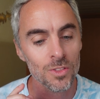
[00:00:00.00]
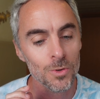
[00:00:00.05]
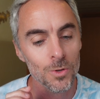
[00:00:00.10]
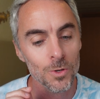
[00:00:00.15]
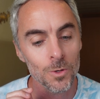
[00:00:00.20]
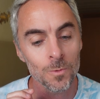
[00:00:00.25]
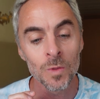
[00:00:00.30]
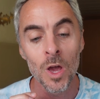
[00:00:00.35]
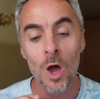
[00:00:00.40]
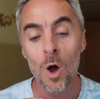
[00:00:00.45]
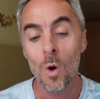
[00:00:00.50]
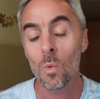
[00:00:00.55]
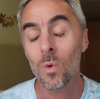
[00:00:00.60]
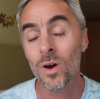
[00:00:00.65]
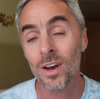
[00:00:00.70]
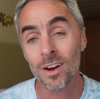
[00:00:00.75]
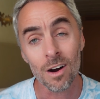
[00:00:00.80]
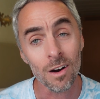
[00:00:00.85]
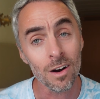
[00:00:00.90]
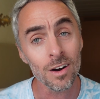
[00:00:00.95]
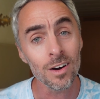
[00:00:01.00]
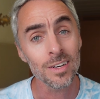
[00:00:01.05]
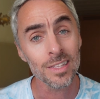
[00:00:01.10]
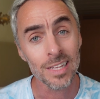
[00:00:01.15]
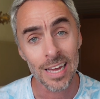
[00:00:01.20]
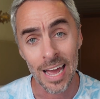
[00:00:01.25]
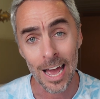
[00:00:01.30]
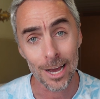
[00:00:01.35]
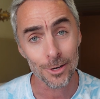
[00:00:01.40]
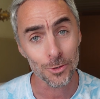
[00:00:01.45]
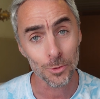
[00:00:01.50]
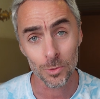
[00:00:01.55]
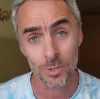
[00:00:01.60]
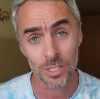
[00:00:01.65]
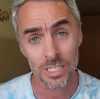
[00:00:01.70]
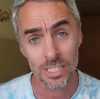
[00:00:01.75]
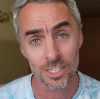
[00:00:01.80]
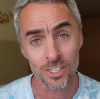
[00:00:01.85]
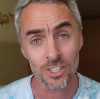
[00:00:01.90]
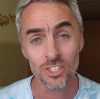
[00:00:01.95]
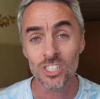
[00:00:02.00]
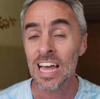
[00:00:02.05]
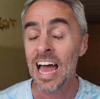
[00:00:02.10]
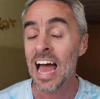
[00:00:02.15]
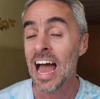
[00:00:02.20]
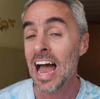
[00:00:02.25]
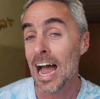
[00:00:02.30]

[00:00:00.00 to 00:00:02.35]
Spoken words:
through what are the actual tiers,